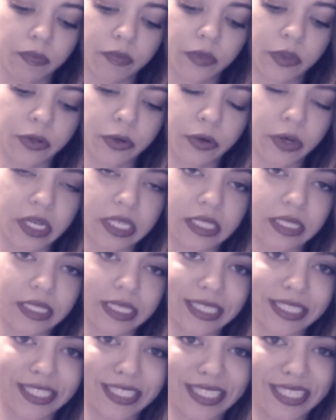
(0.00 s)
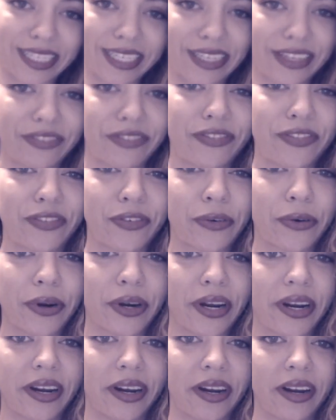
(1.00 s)
Taurus season
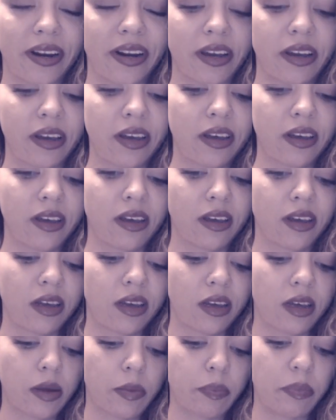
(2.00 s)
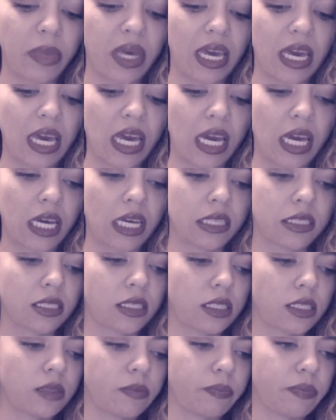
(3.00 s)
for me
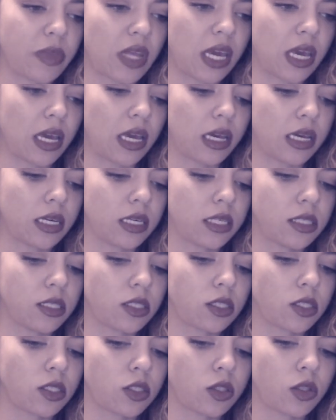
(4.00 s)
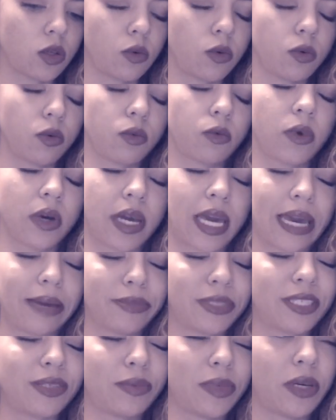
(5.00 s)
is what
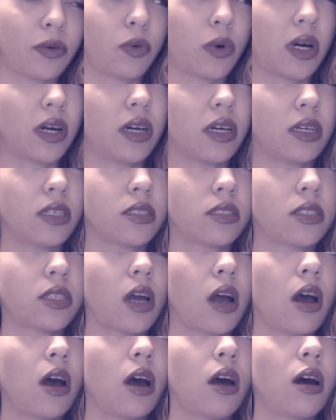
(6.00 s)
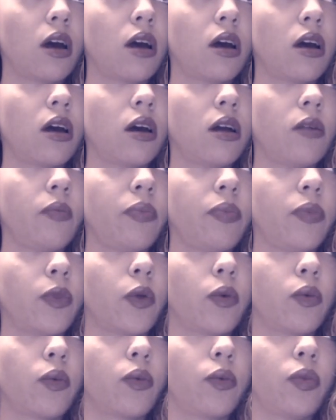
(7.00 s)
came to me was
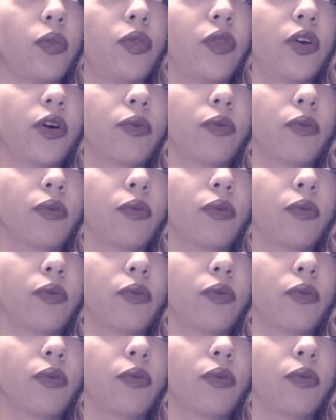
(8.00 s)
the